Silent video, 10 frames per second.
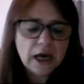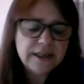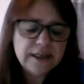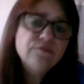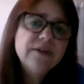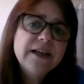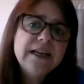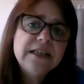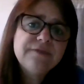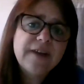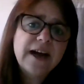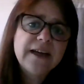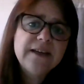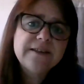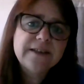And that really
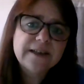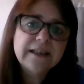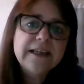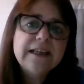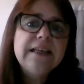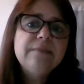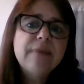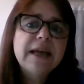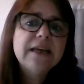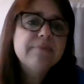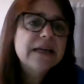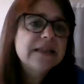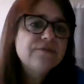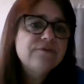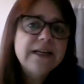defines and clearly
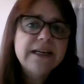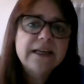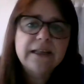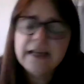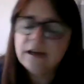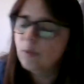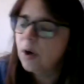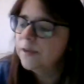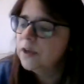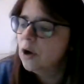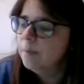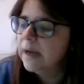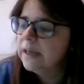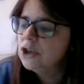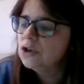makes it really clear what the yacht
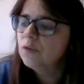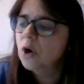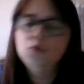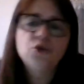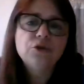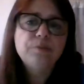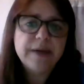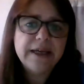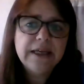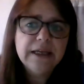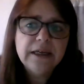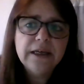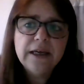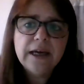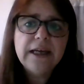manager role should be.
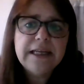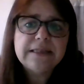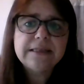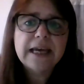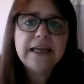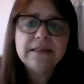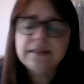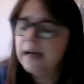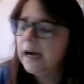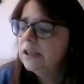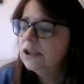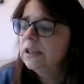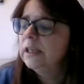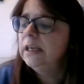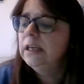And it states that
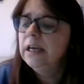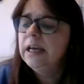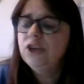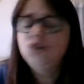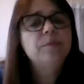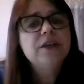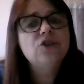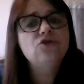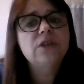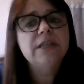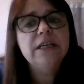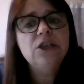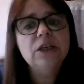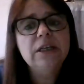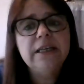actually it should be a
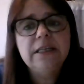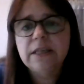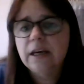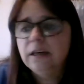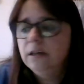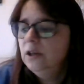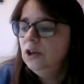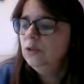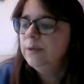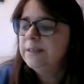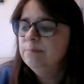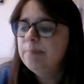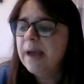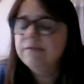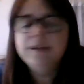strategic leader who
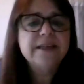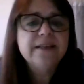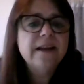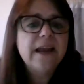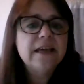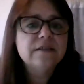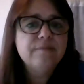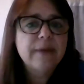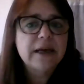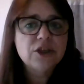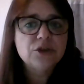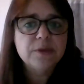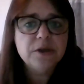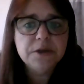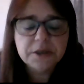isn't buried in the layers of
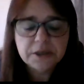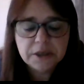management.